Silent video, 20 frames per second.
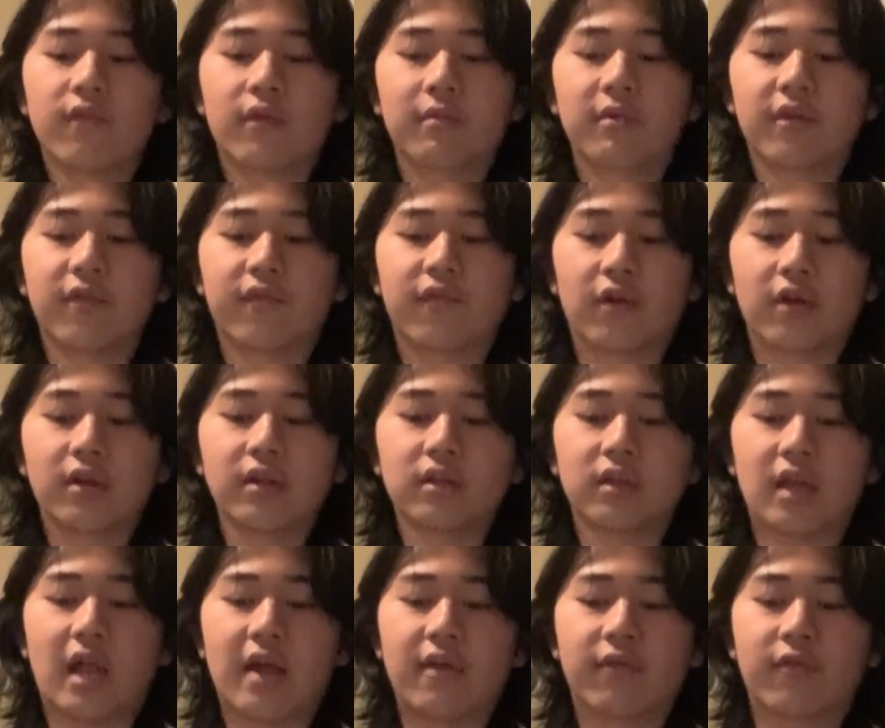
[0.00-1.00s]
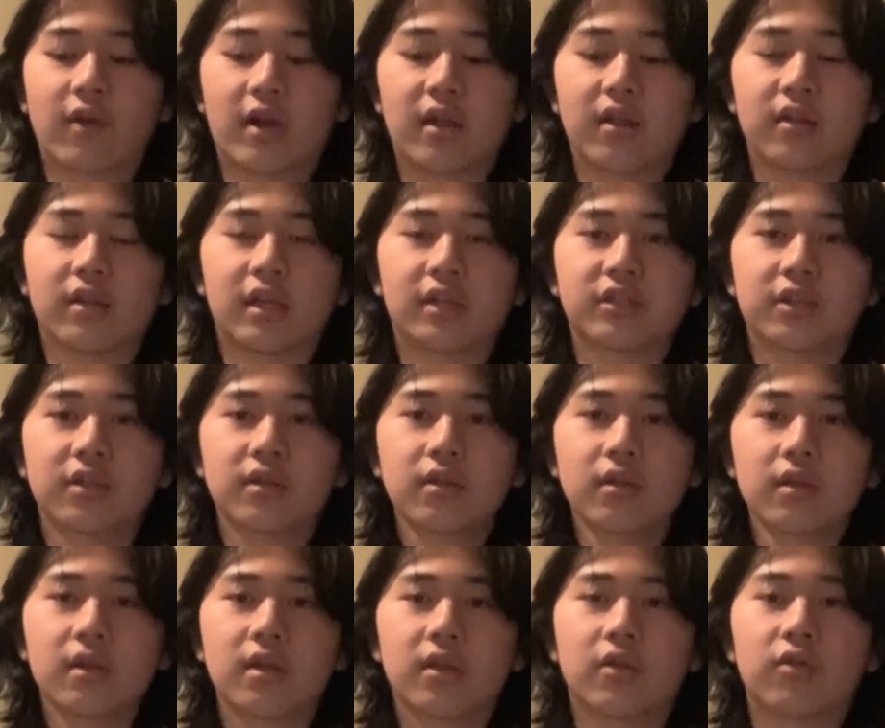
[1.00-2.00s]
from their first live grading
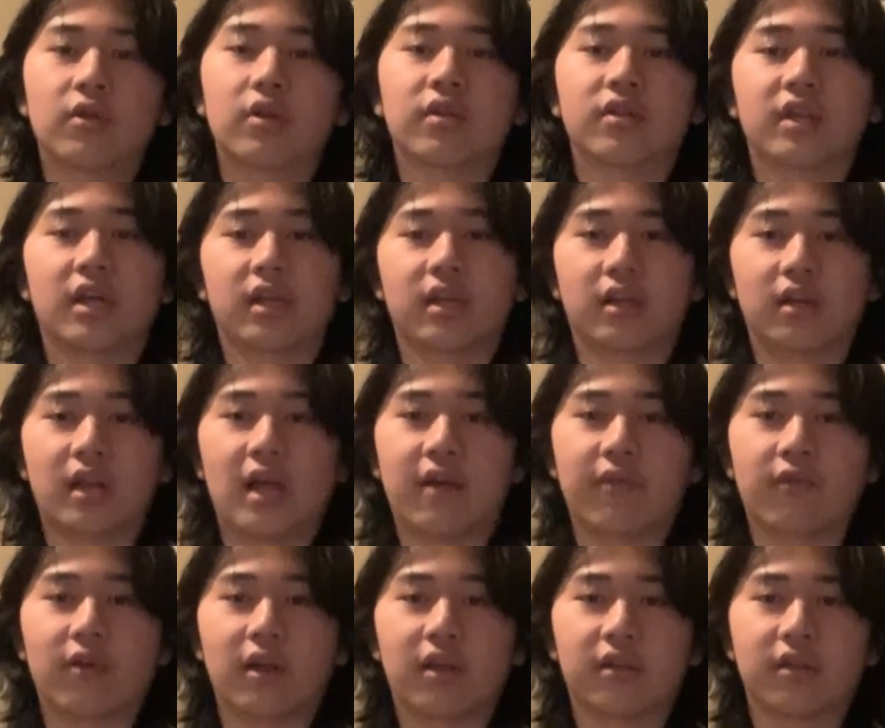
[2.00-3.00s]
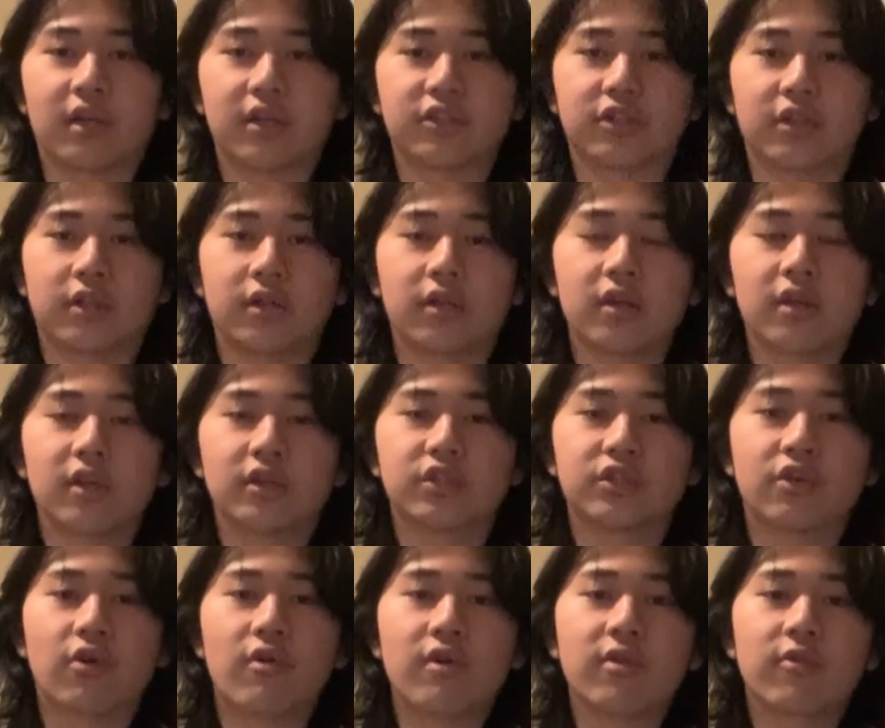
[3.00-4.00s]
session to their second live grading session,
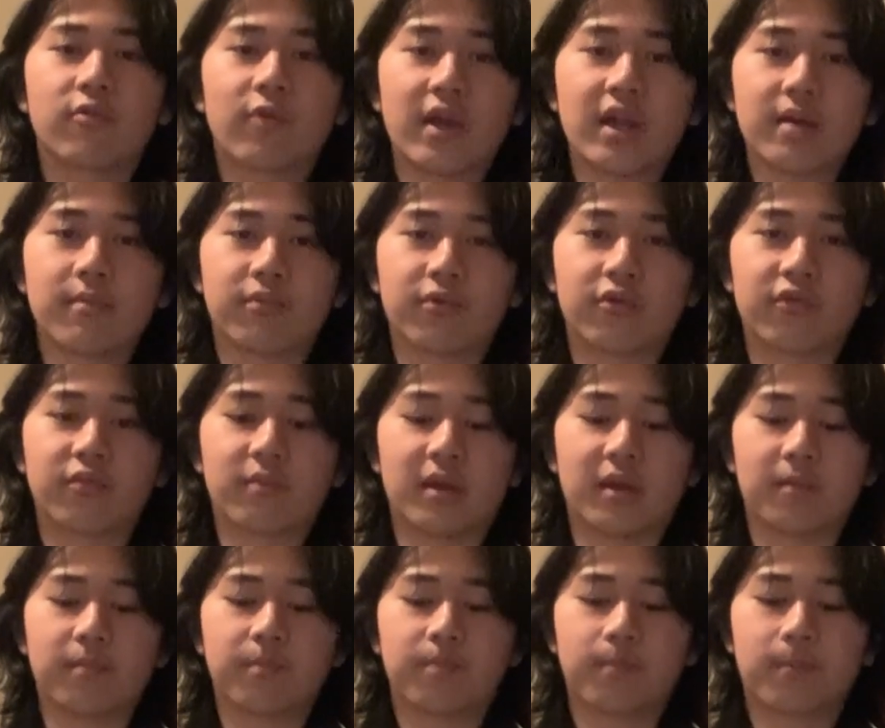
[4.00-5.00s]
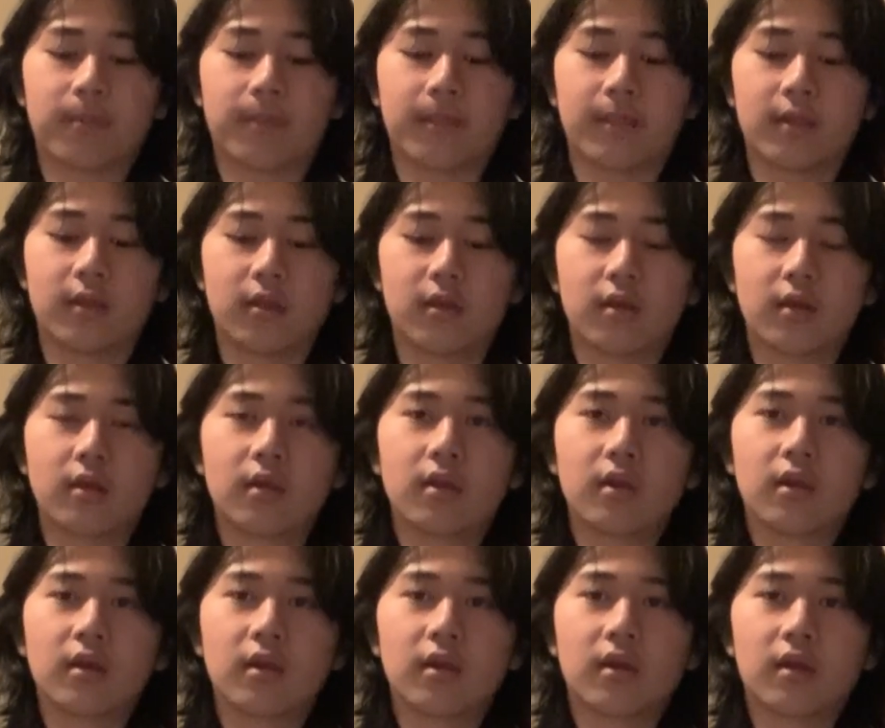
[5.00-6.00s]
showing great improvement.
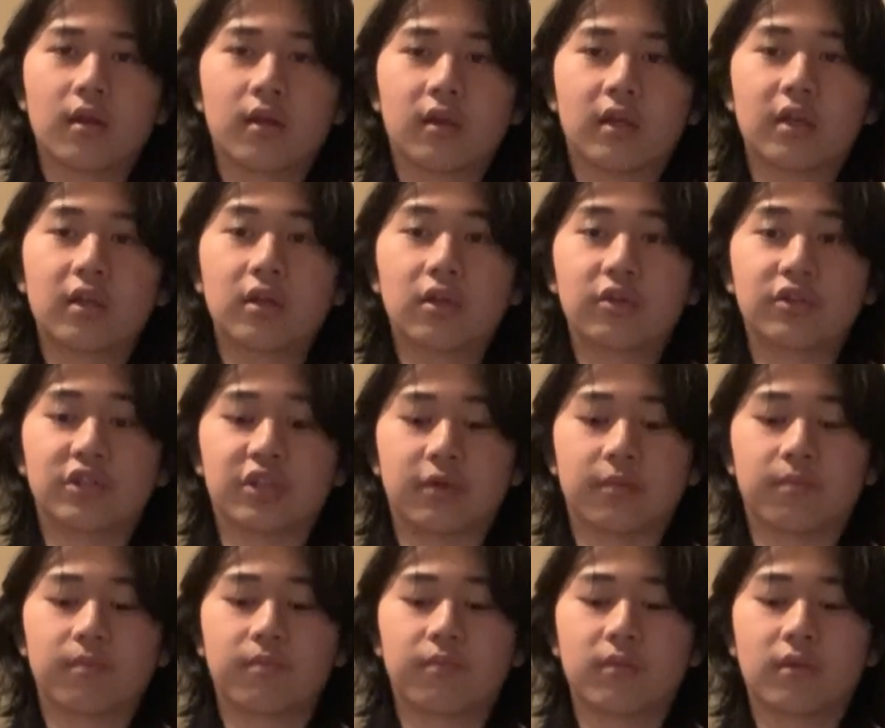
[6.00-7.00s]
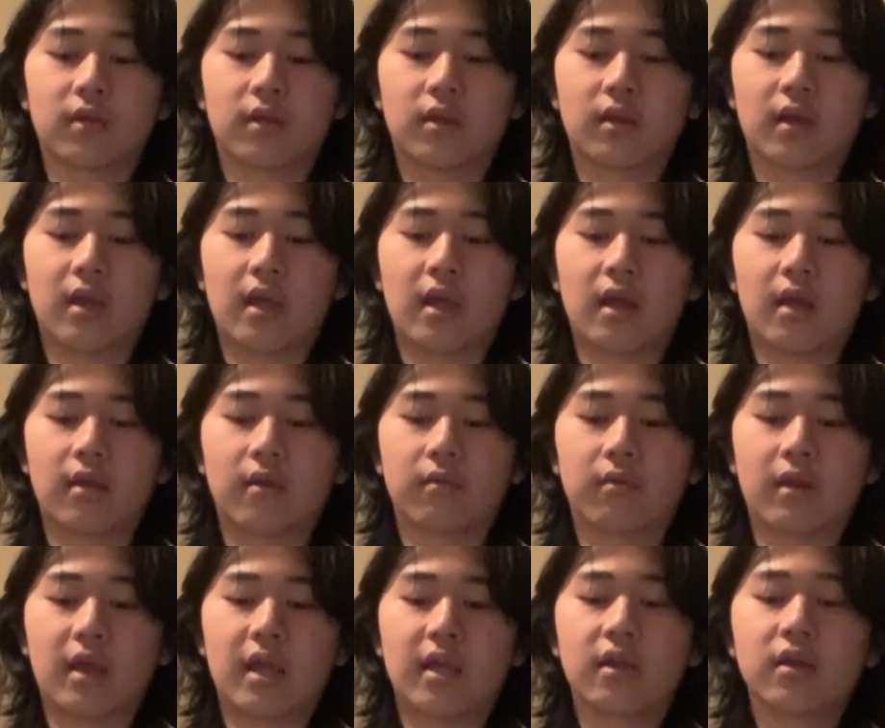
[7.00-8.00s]
Conclusion.
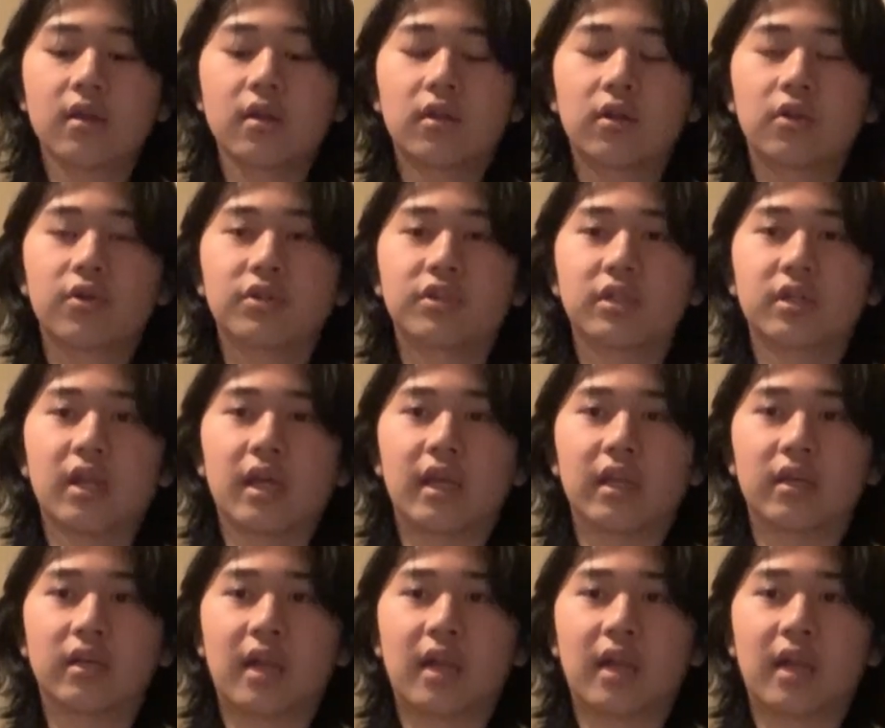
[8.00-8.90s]
In conclusion, a